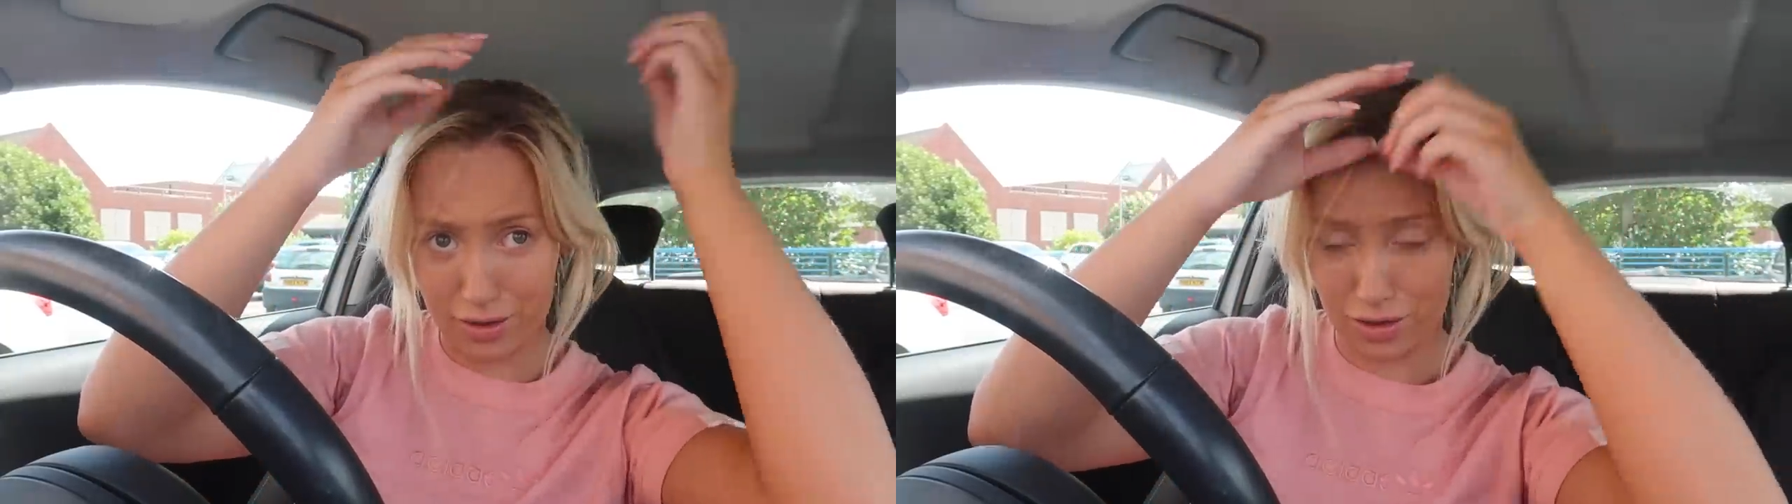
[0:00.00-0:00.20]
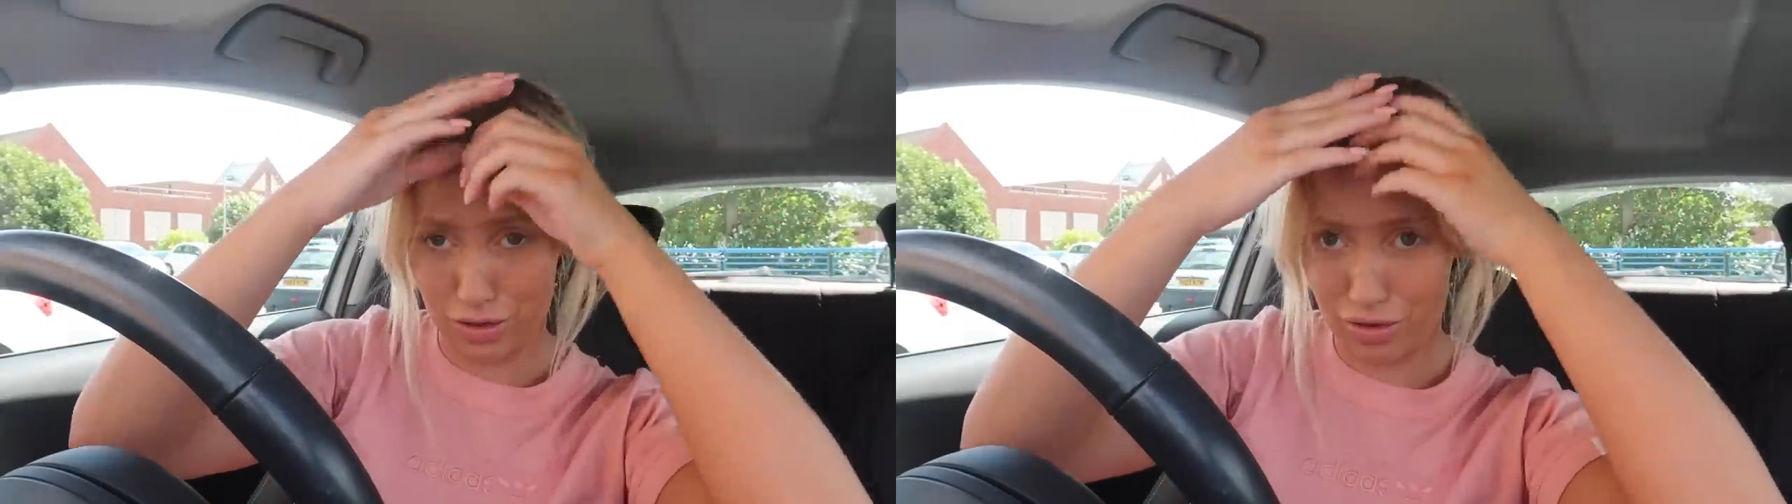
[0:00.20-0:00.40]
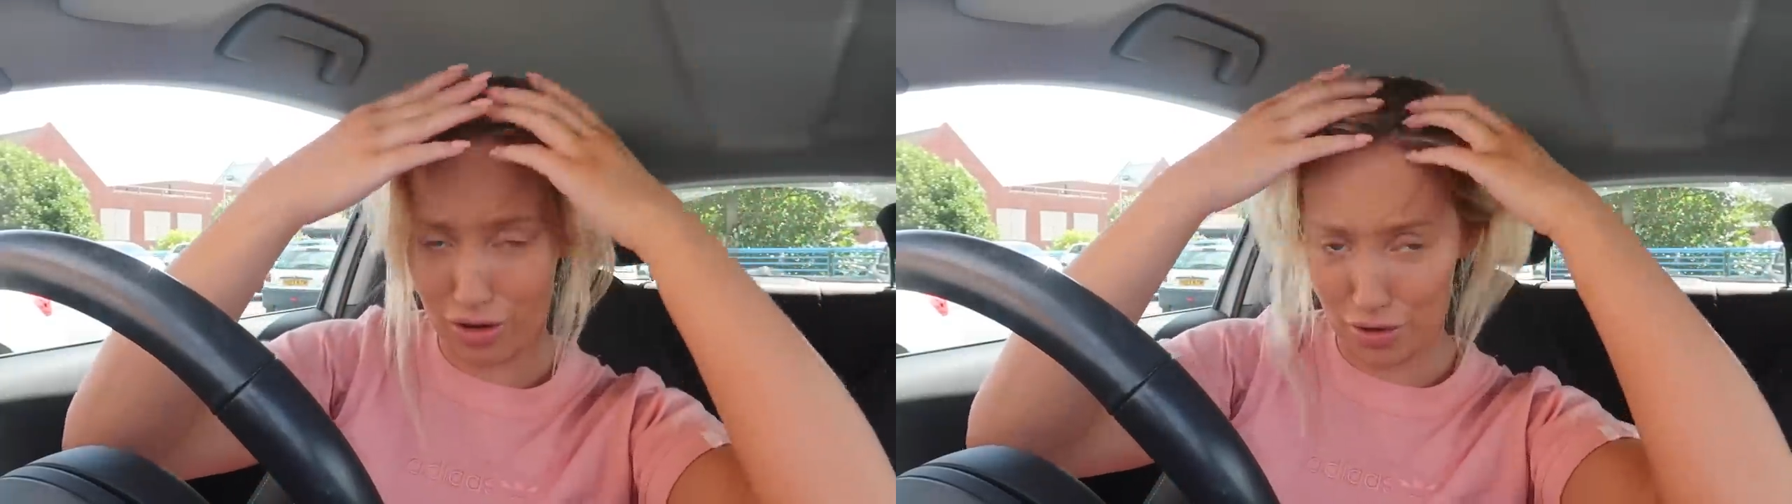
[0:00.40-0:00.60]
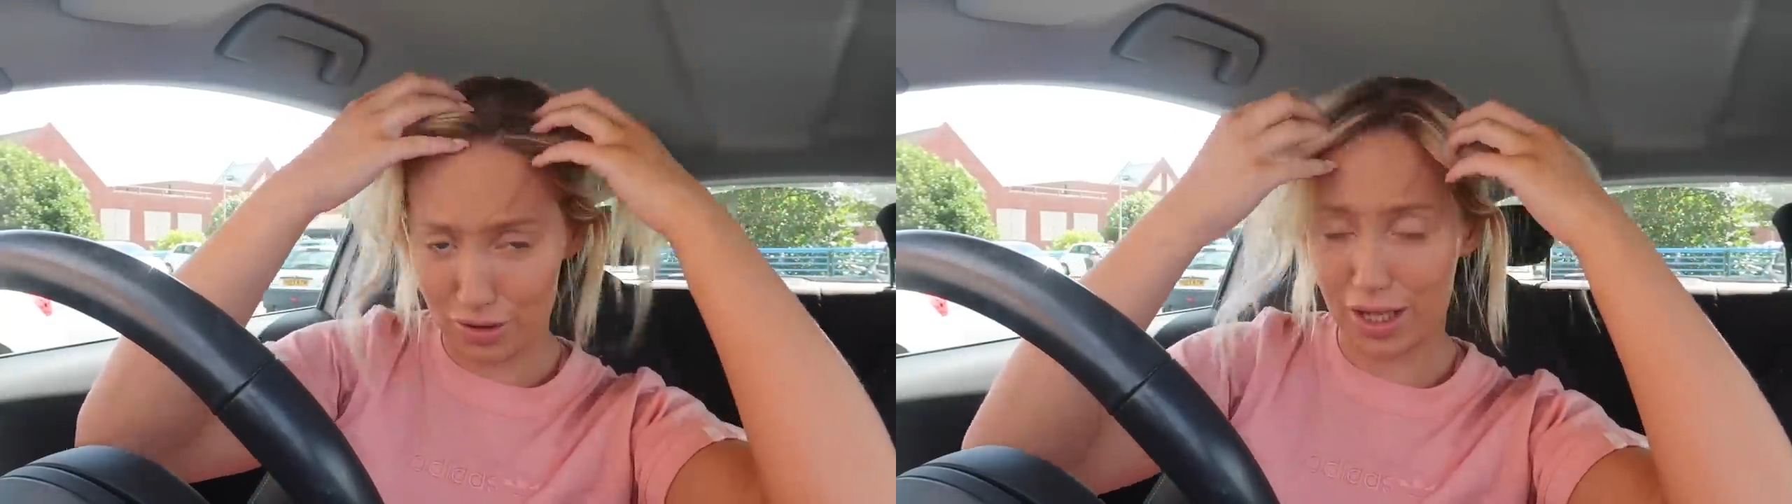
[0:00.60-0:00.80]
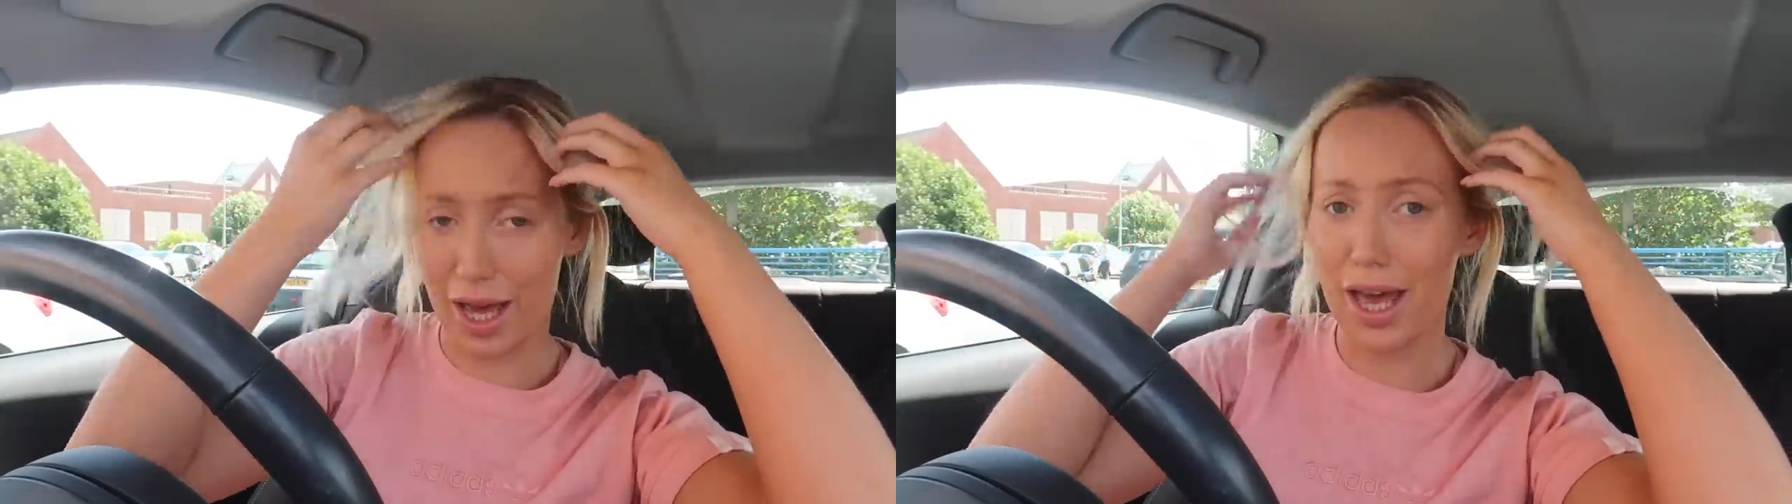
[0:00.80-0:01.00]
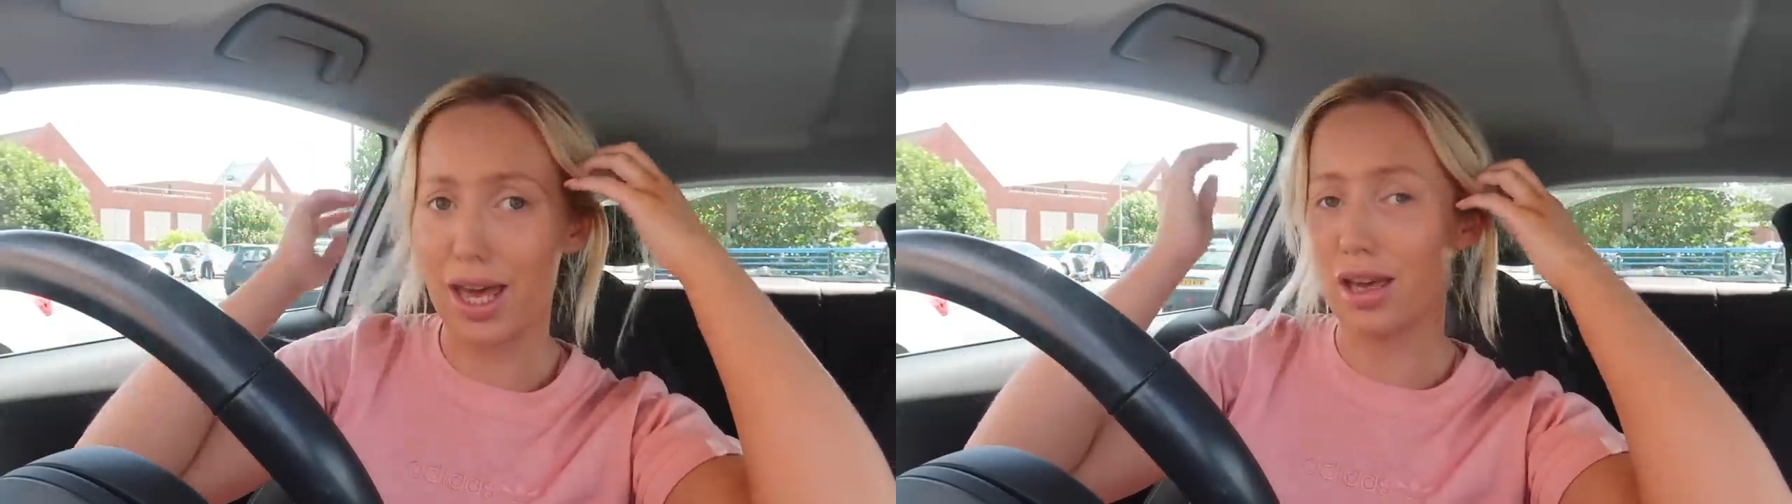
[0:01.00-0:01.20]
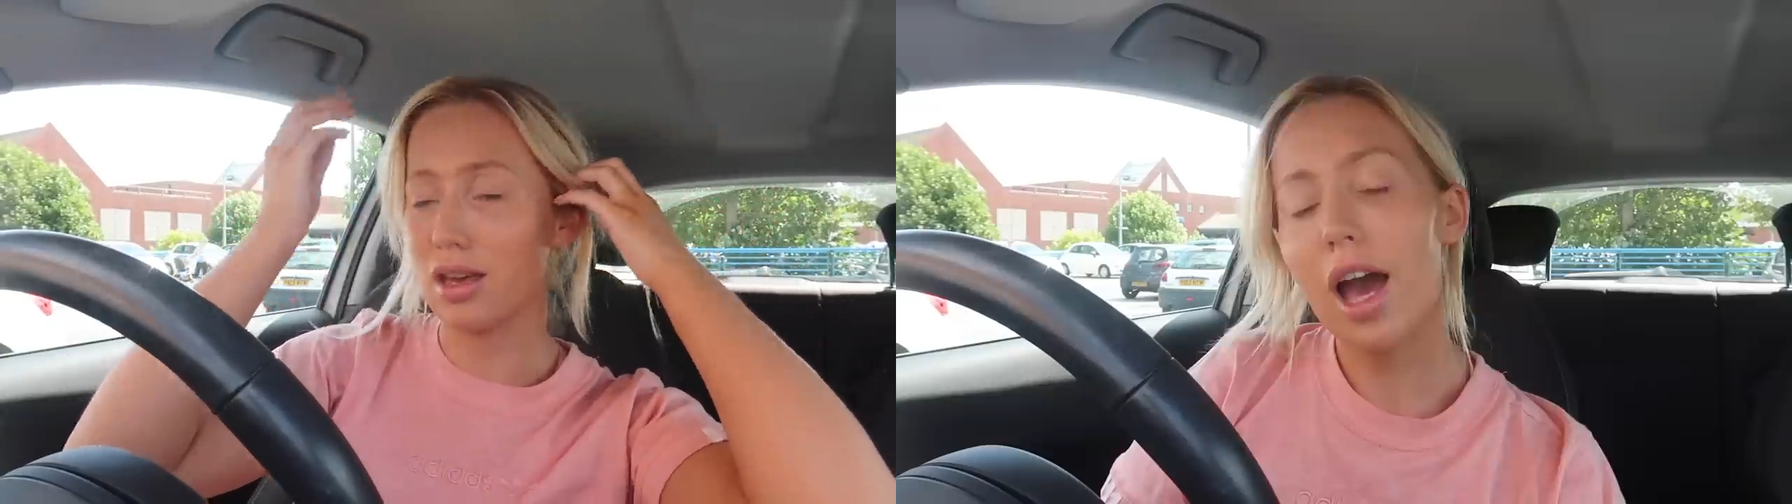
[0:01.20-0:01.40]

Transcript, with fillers: is not okay.